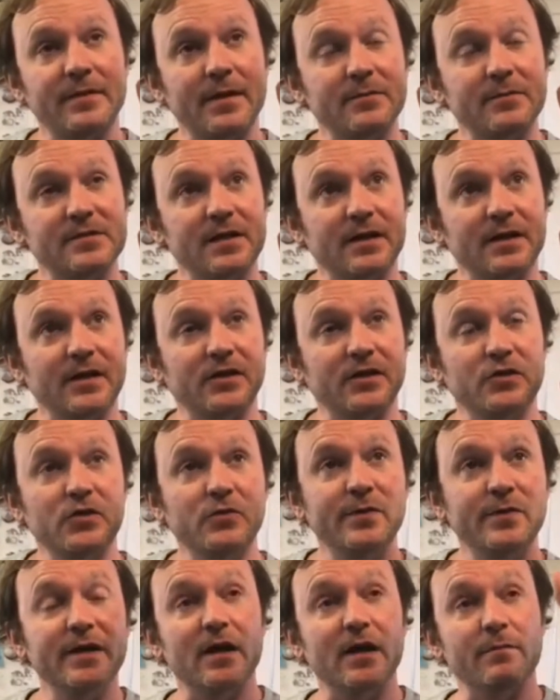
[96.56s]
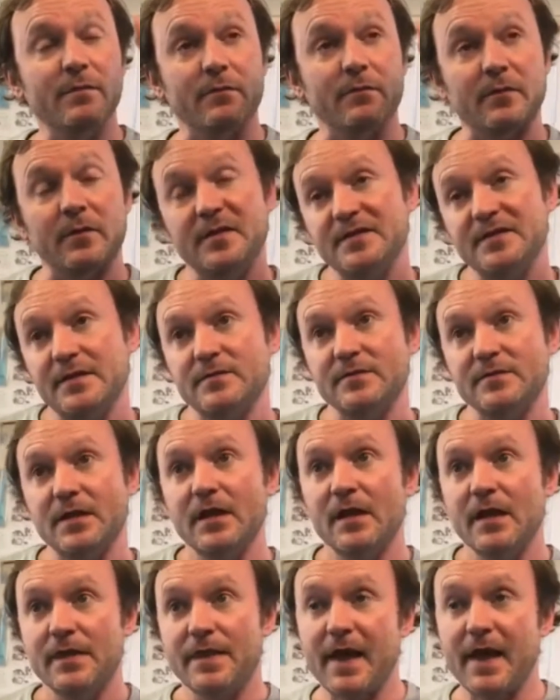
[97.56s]
was like a eureka moment, because it was
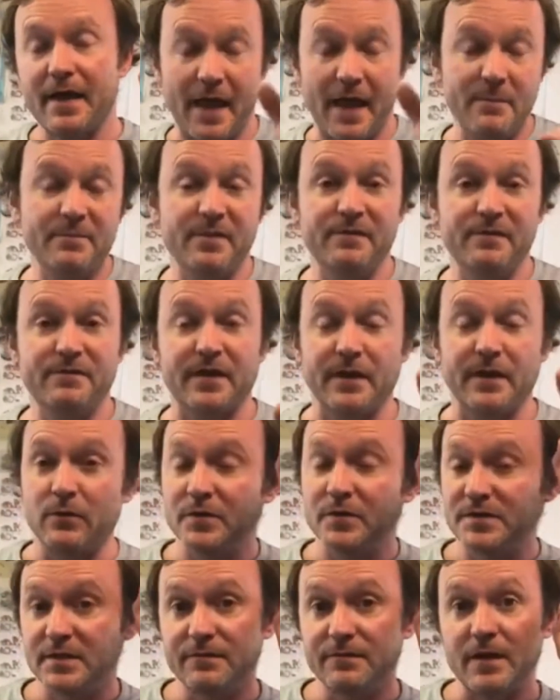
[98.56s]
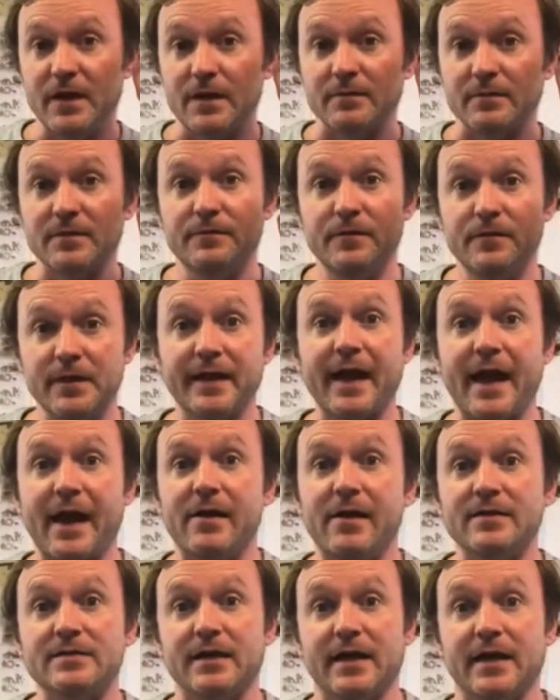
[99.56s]
that empathy was developed for the
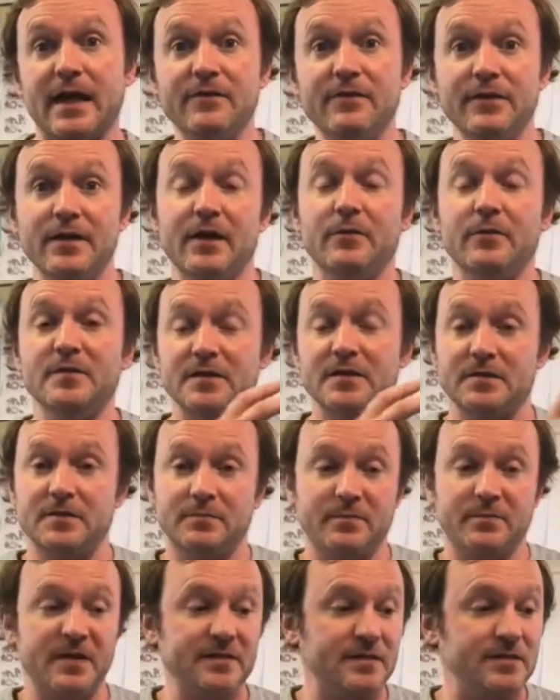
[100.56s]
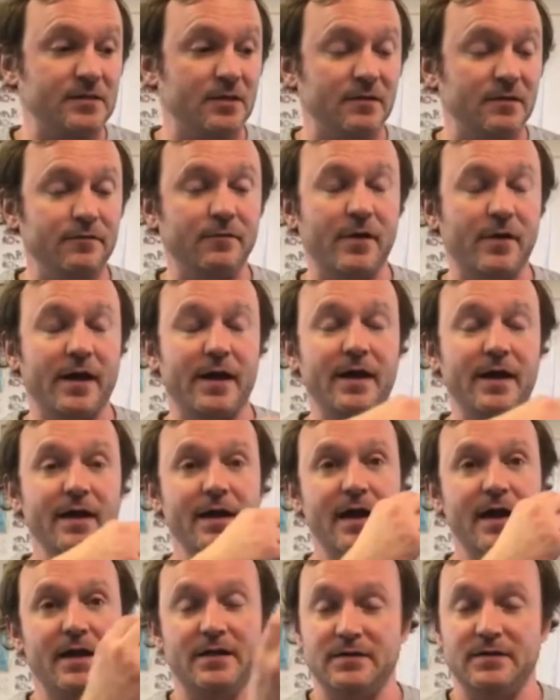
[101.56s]
character. Even though it was a piece of software
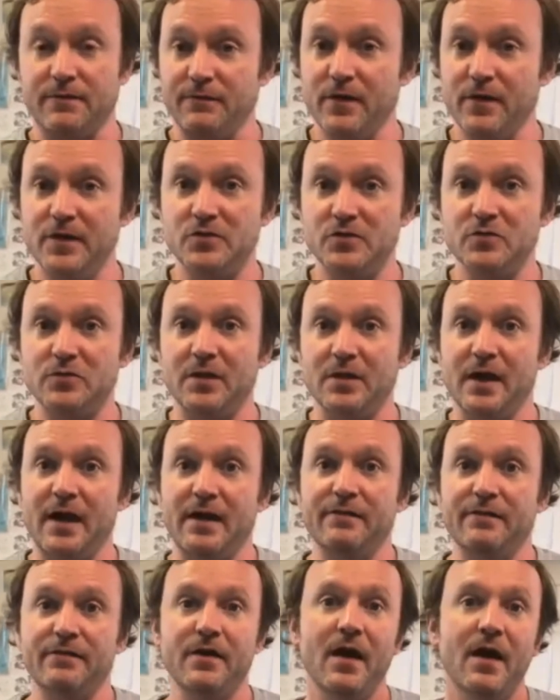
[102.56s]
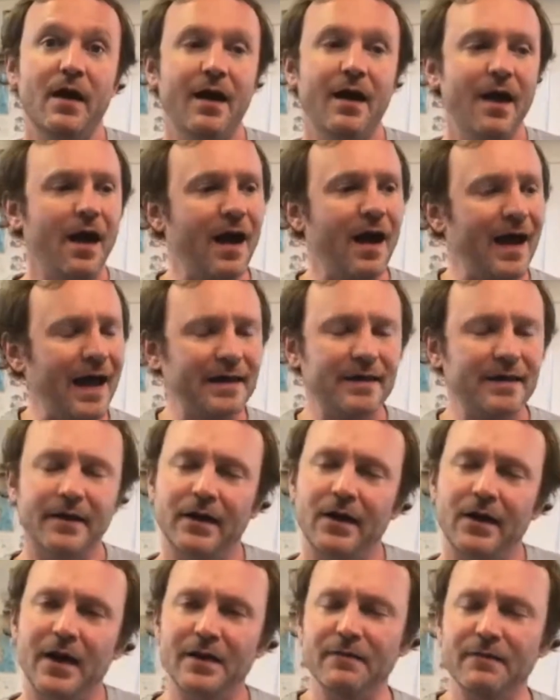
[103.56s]
and it's a virtual life, I had a
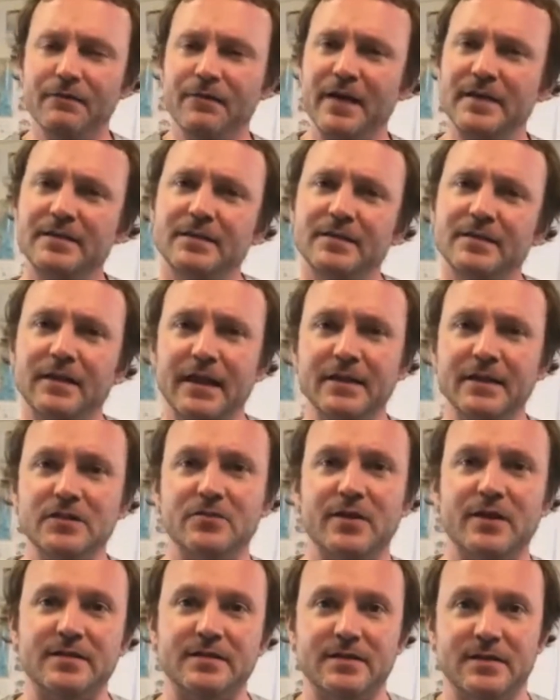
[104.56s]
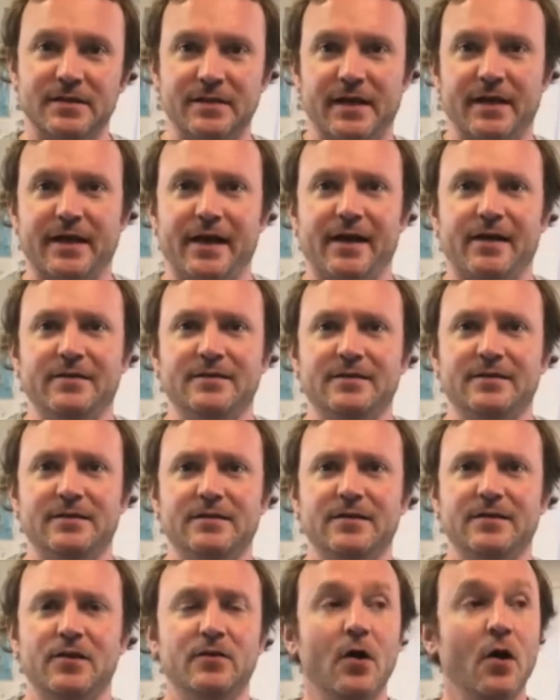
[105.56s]
kind of vested interest in that character.
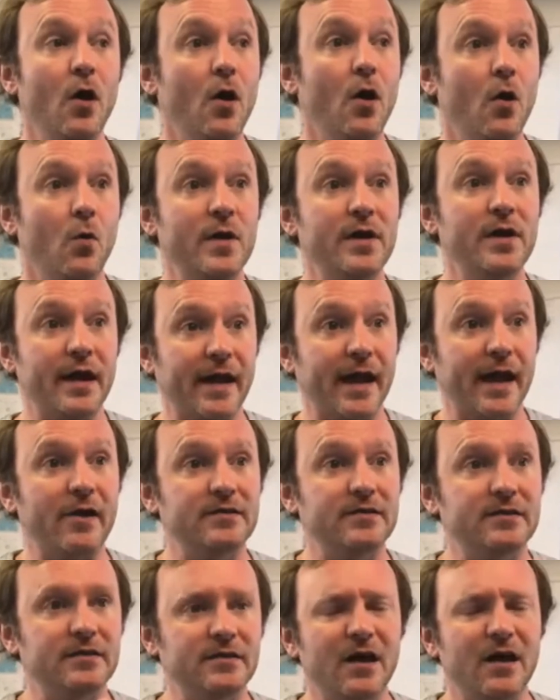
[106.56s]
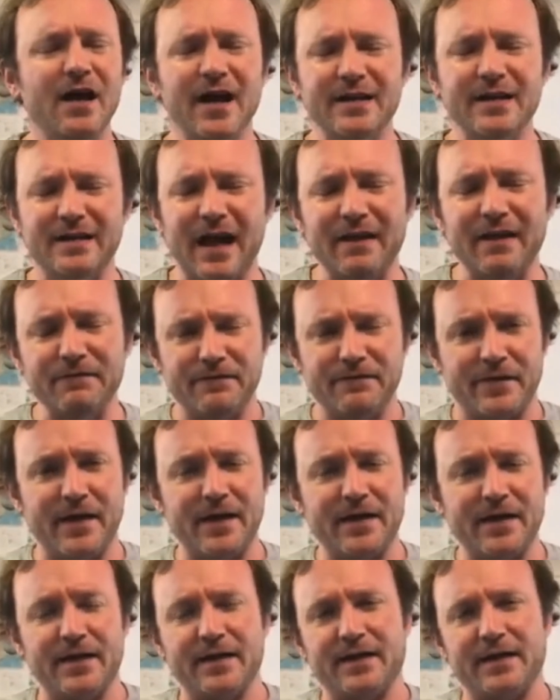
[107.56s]
So when that character died
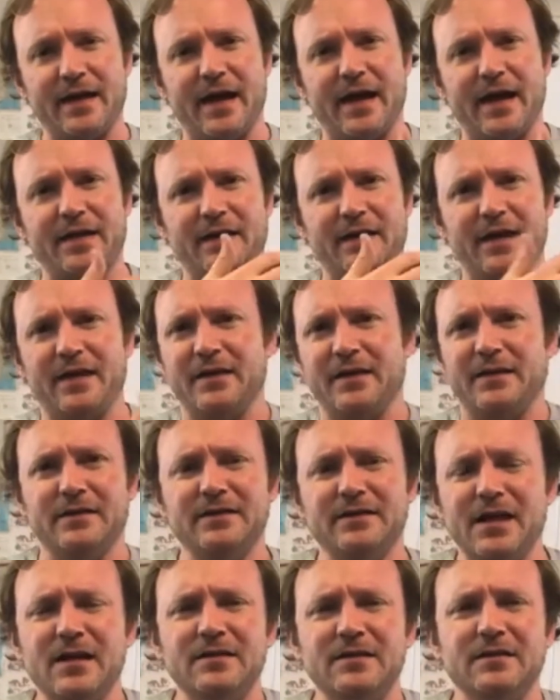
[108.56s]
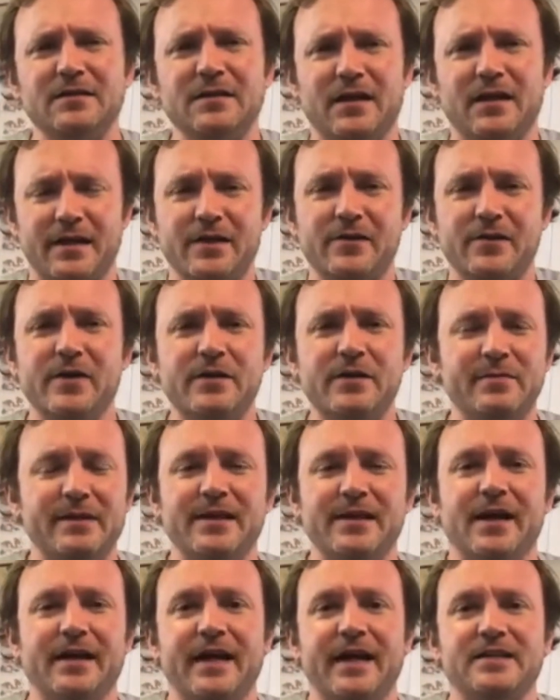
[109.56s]
unfairly at a young, like incredibly
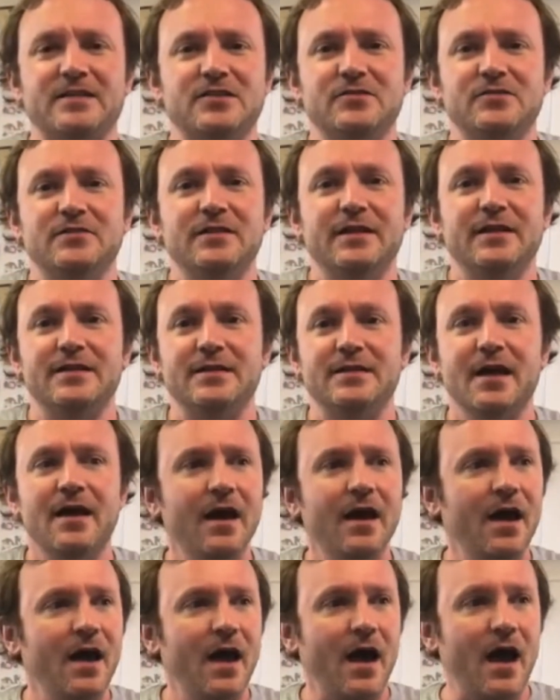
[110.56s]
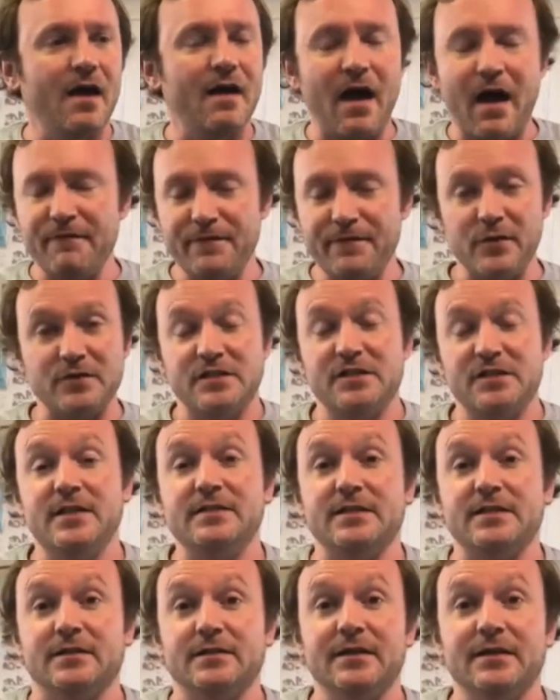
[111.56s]
young age, 2 years, I felt
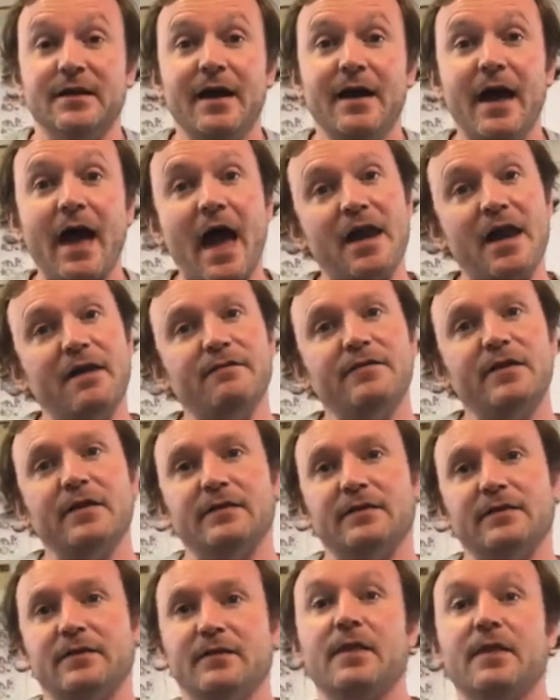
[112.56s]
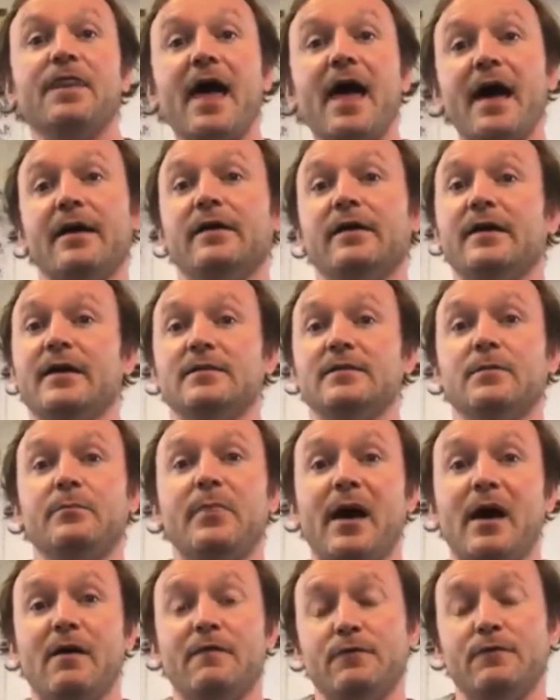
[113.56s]
cheated. And I think that is a
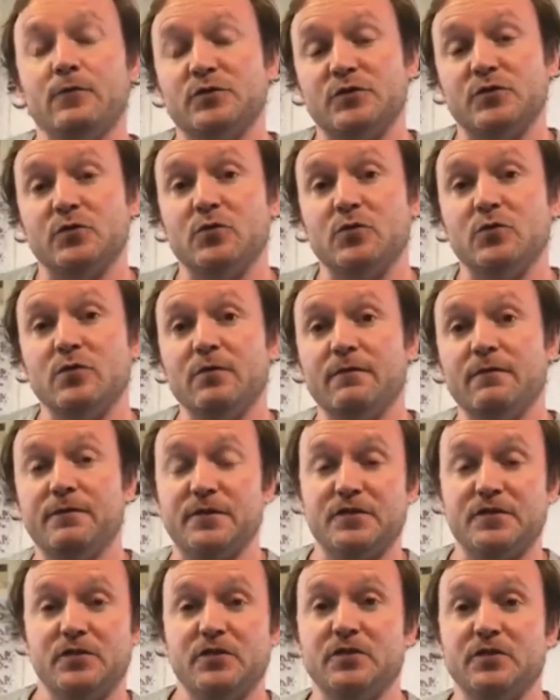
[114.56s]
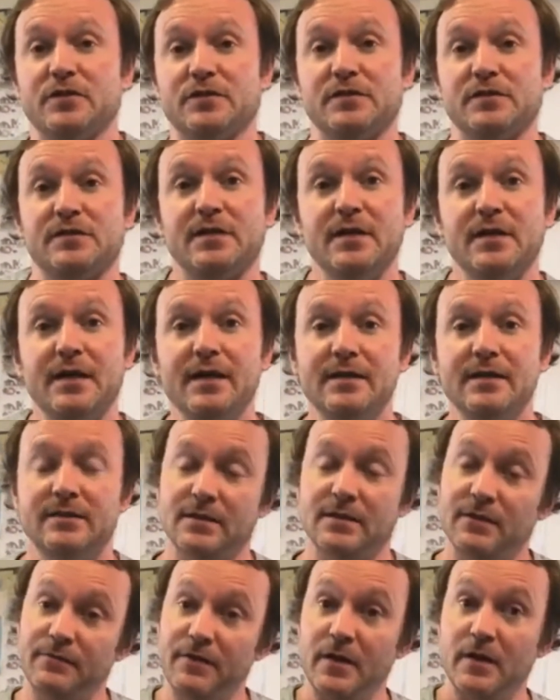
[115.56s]
powerful tool for students to
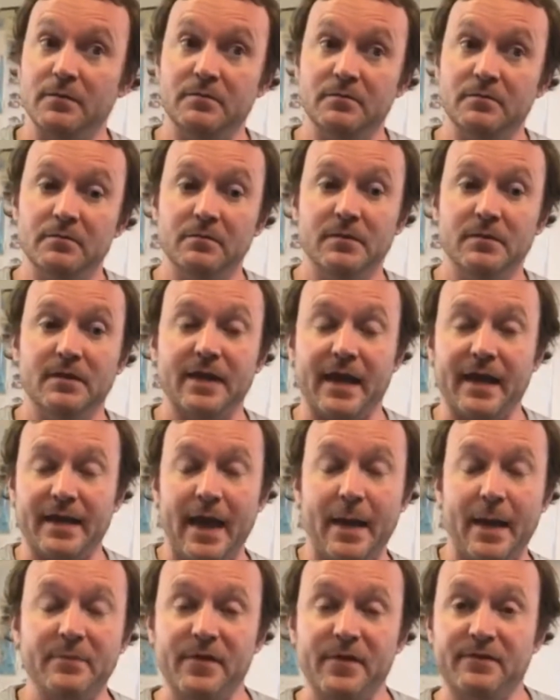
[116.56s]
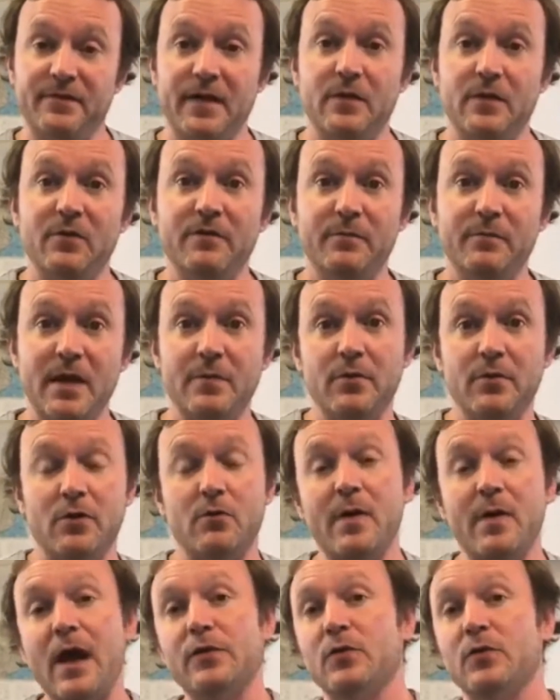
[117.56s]
develop that empathy with people
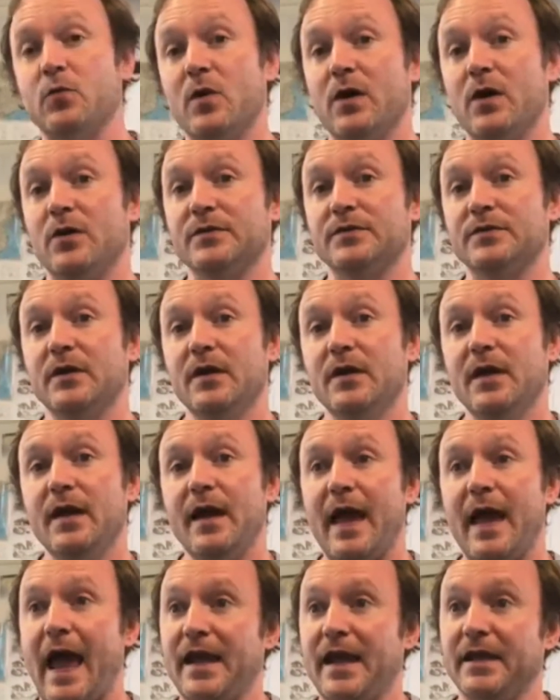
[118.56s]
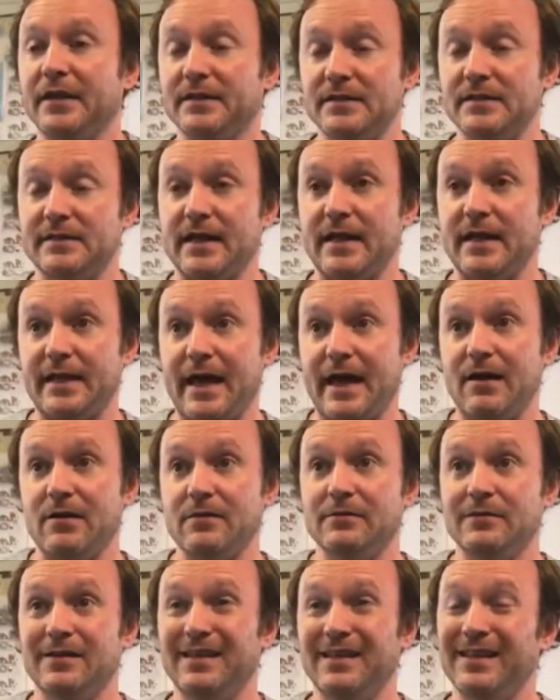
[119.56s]
around the world and understand
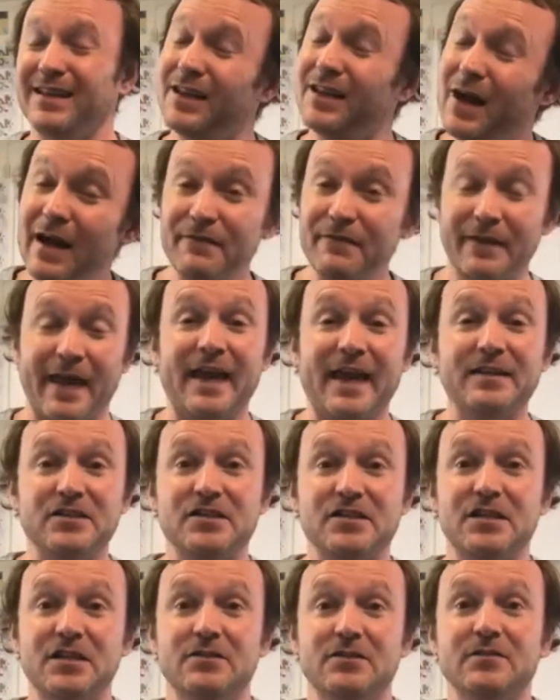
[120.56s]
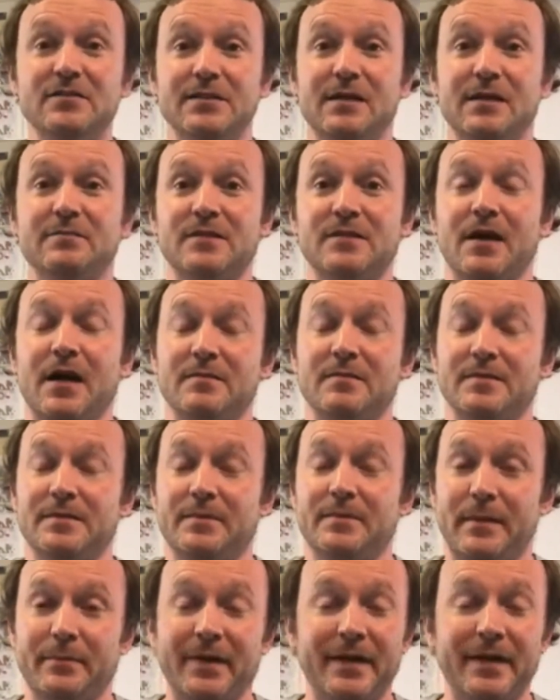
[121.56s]
how life can cheat you sometimes,
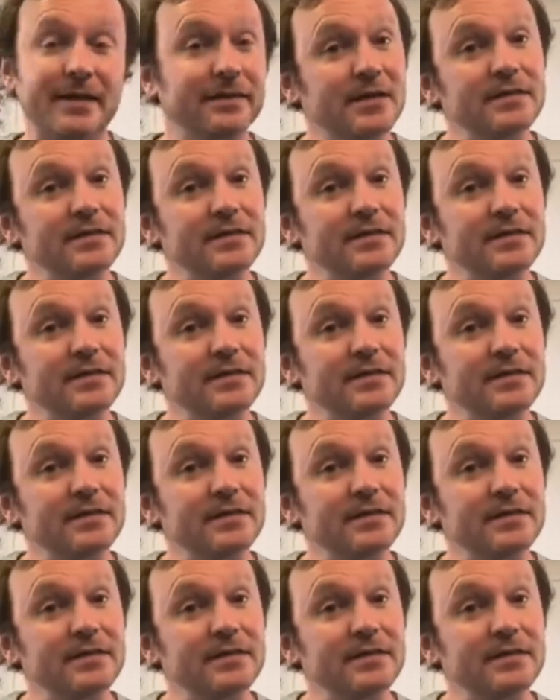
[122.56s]
but it